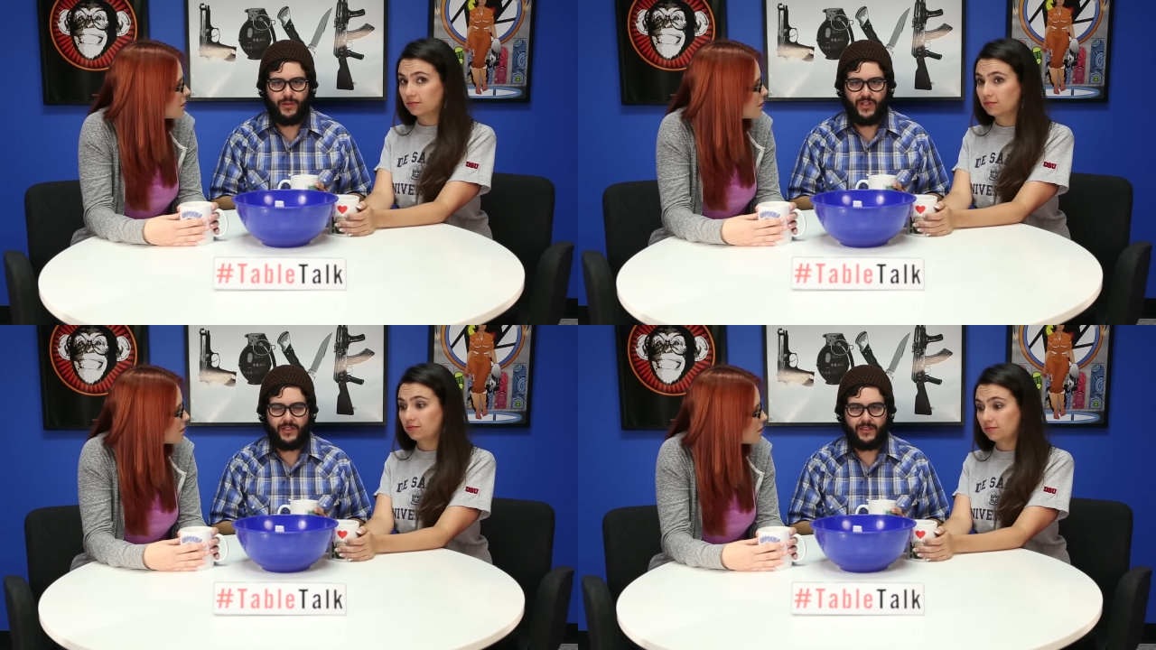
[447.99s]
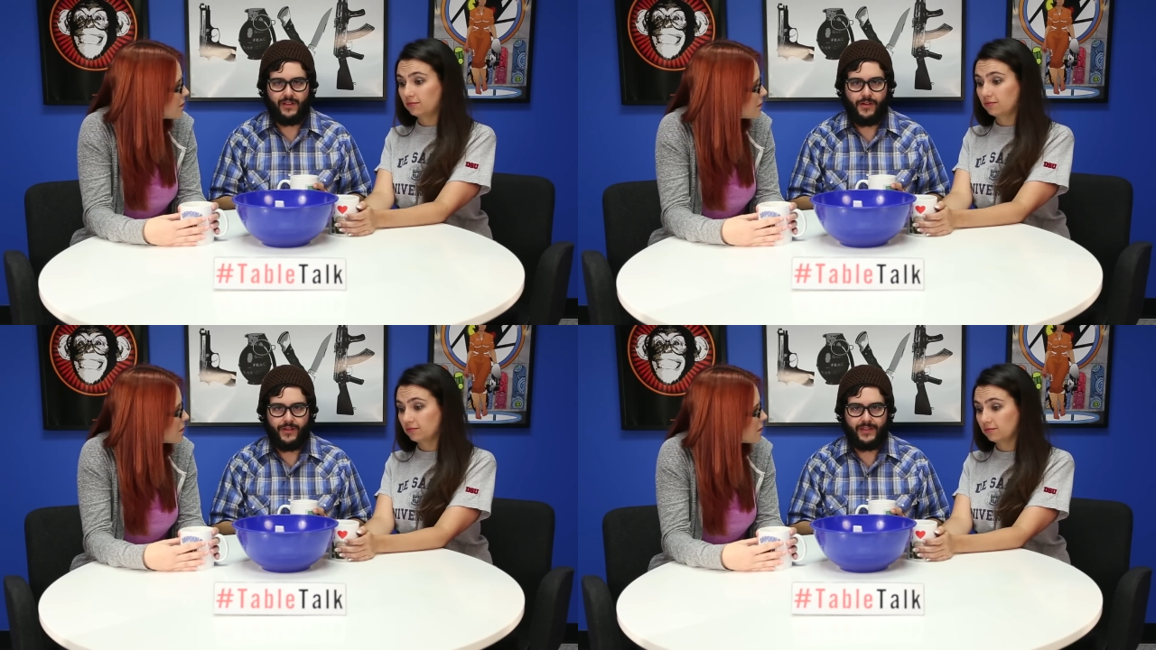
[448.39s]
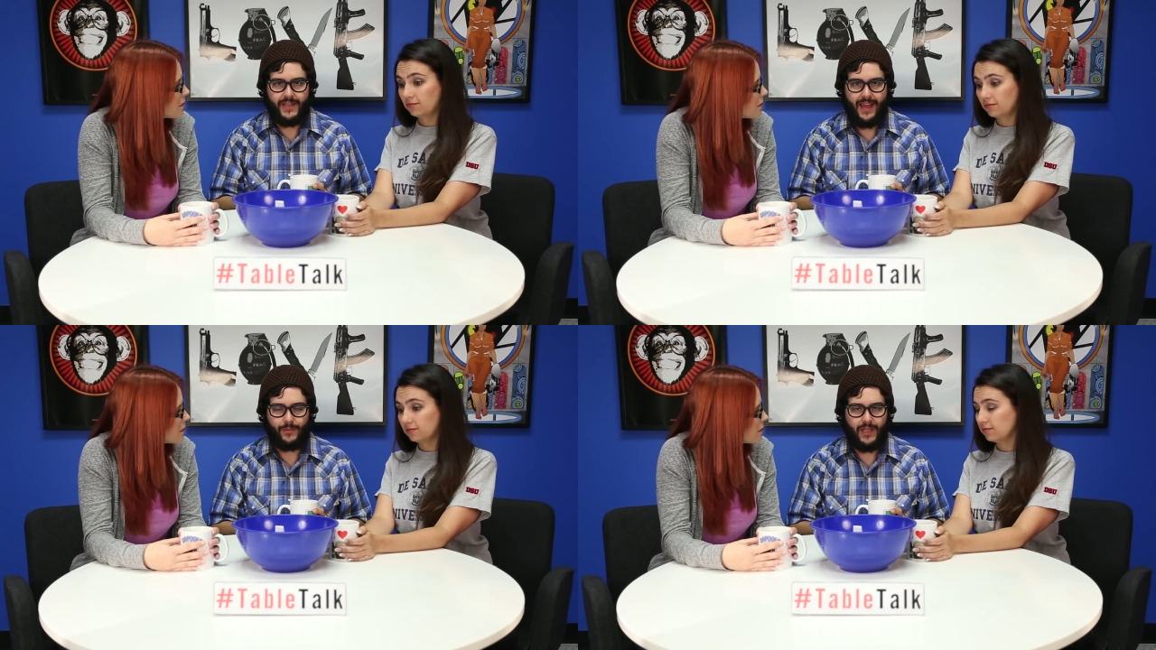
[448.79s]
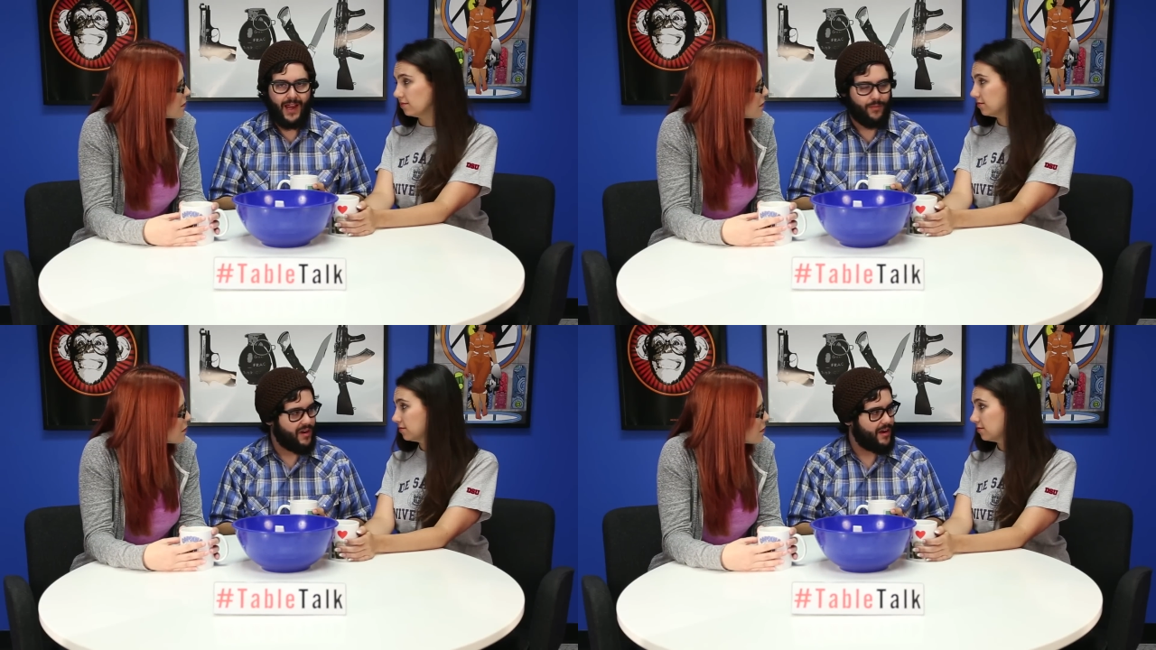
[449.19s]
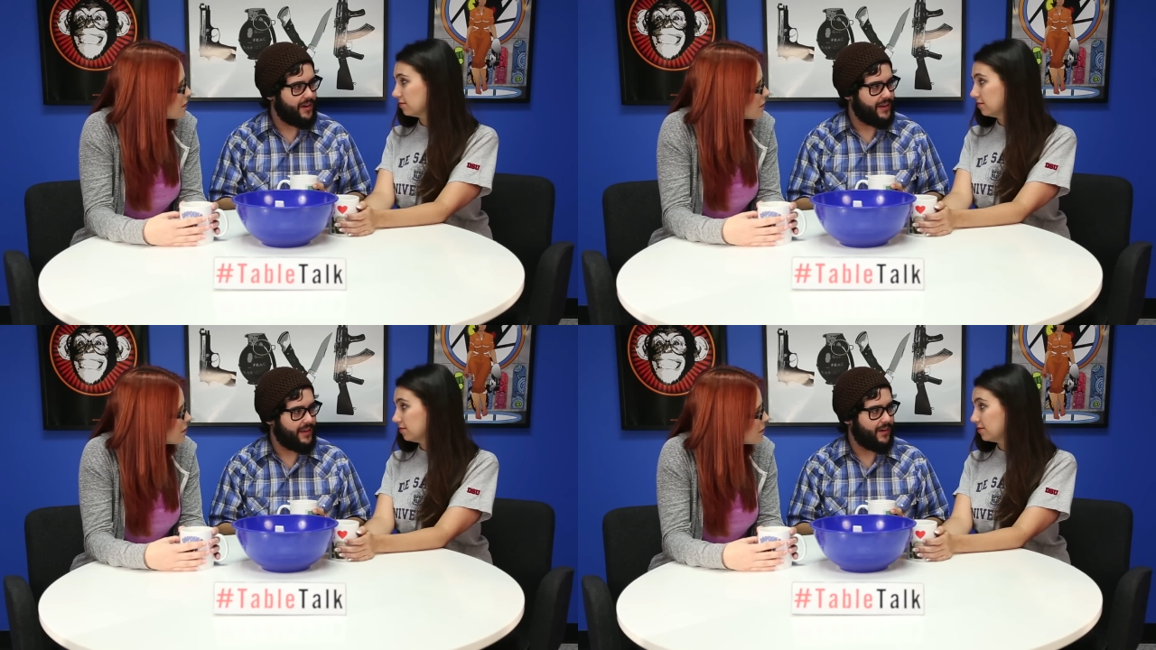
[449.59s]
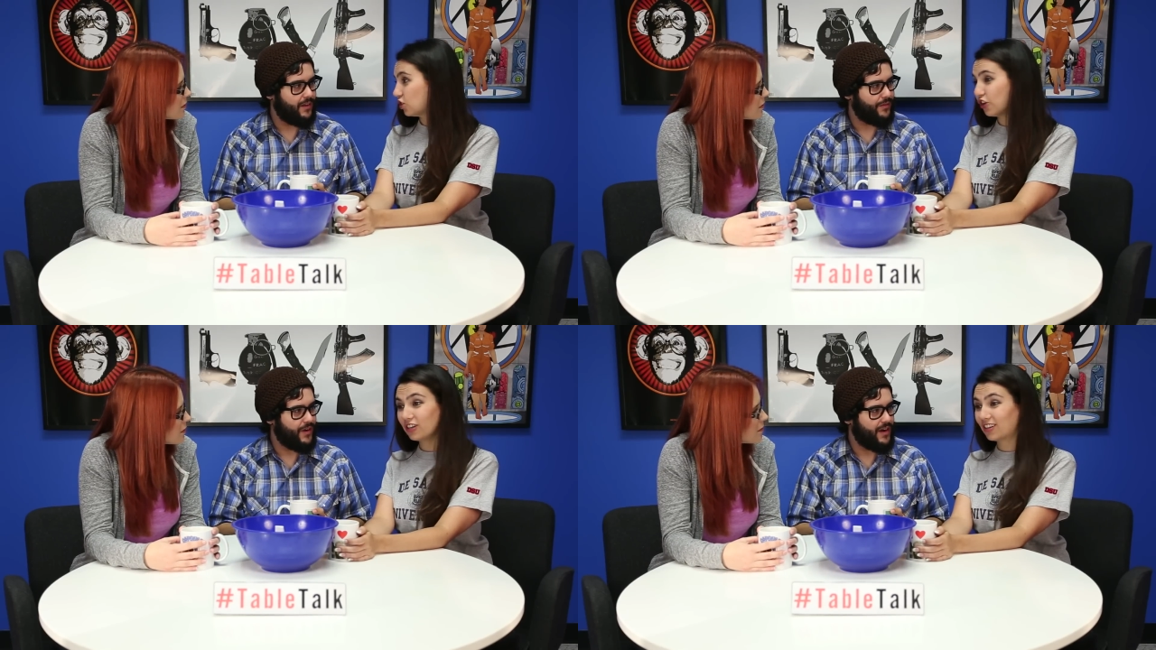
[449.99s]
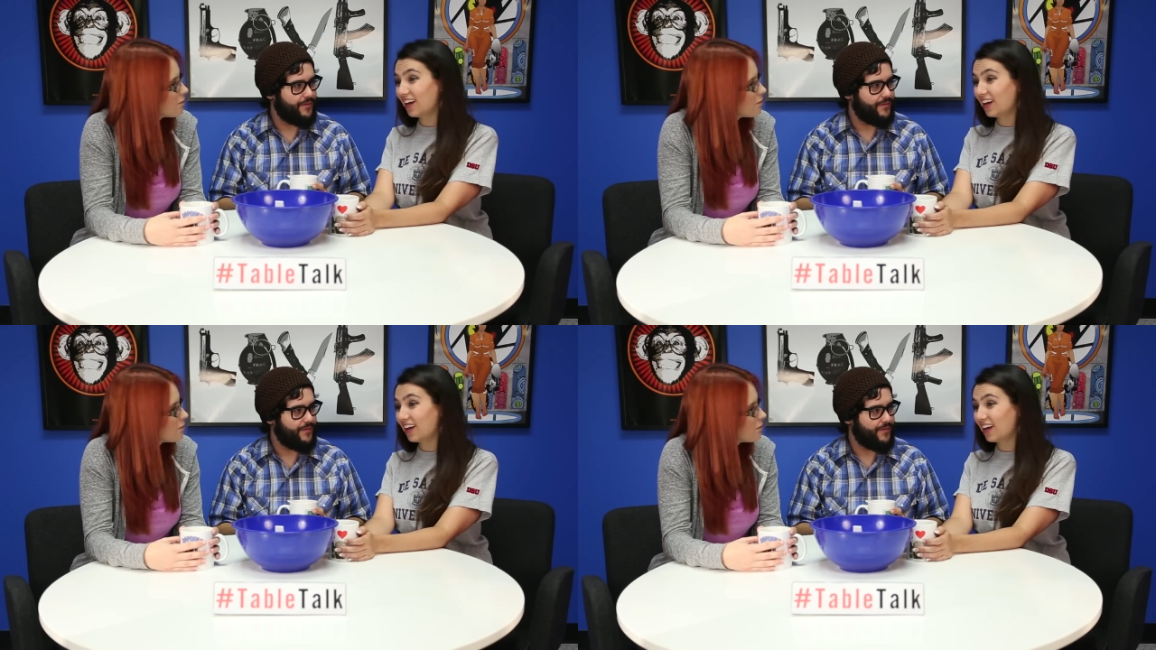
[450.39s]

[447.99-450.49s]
Speaker 1: books and go to the damn library to get all card